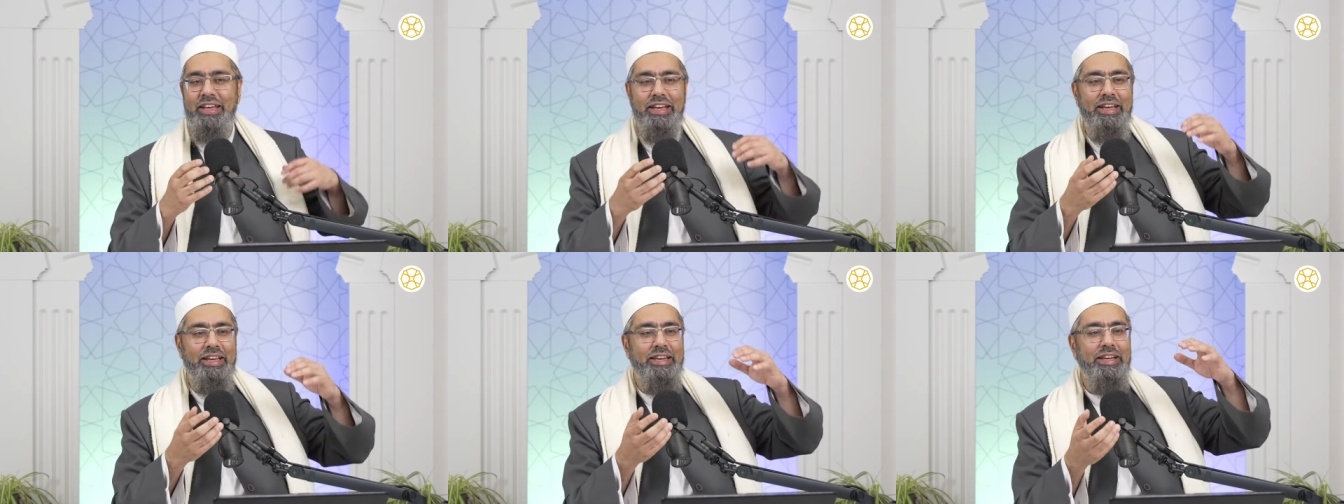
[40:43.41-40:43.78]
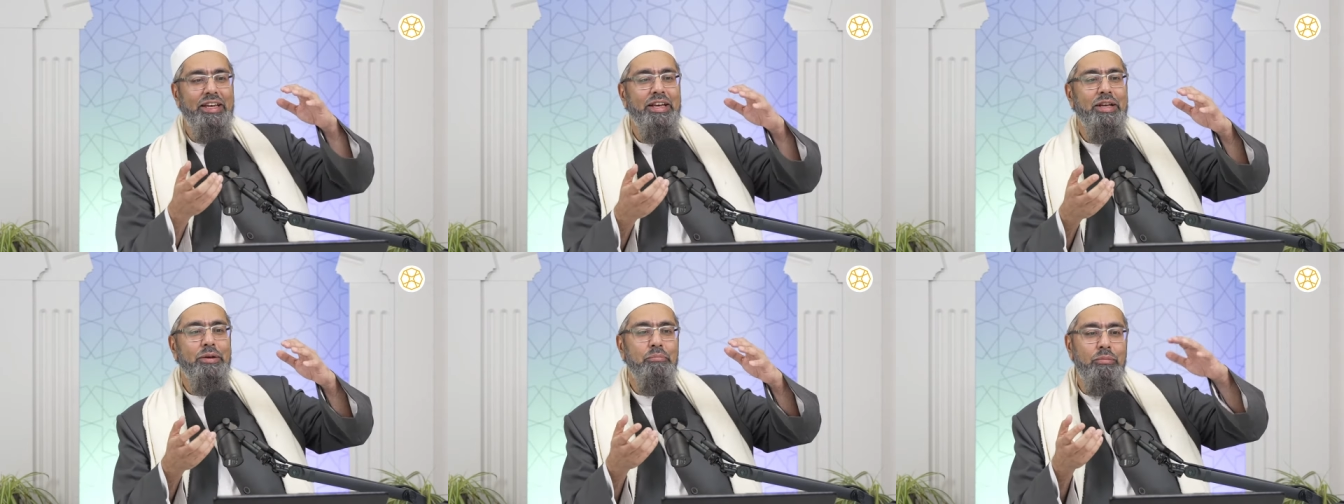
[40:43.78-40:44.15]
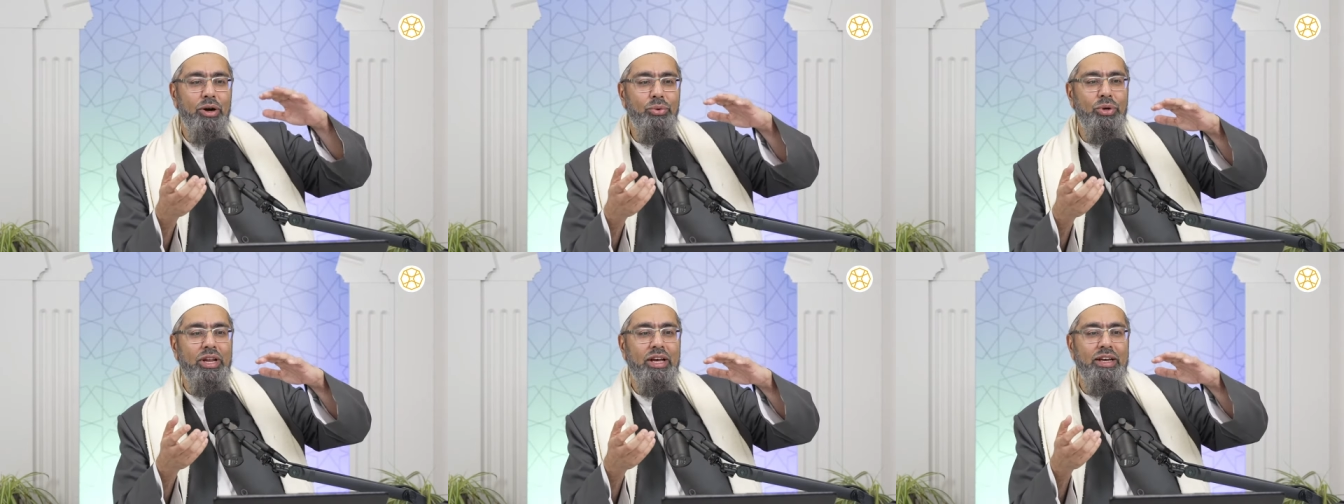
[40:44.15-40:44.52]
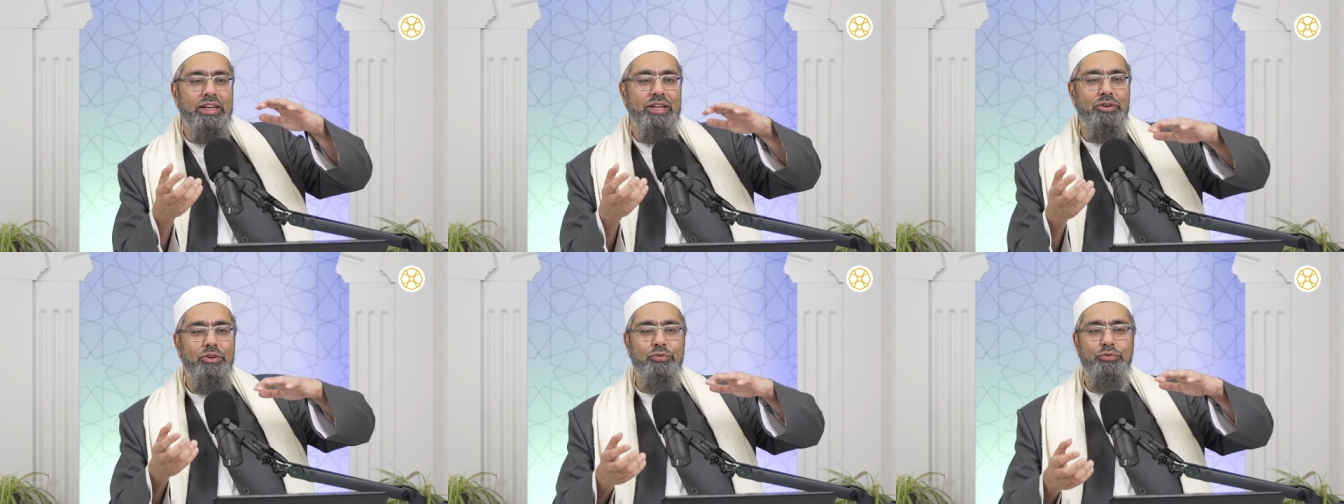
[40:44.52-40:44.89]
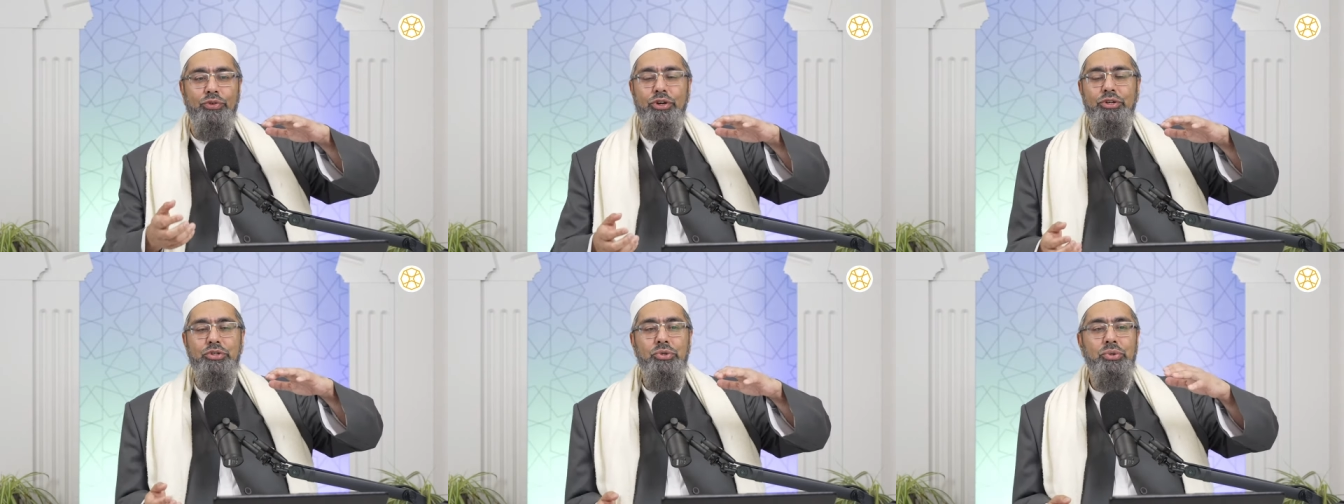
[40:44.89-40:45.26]
It maula can
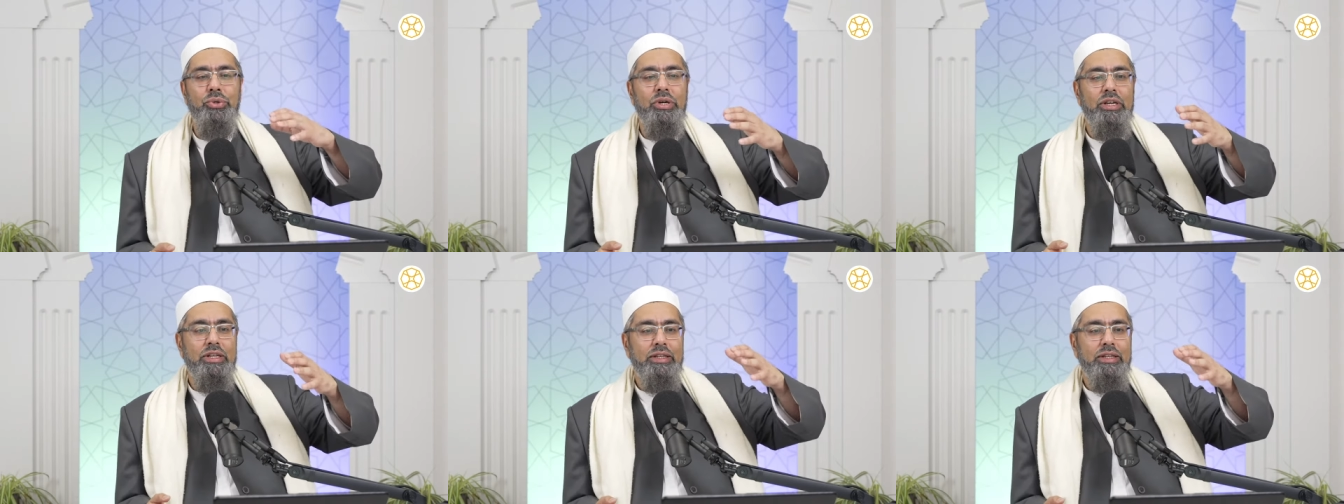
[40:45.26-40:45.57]
refer to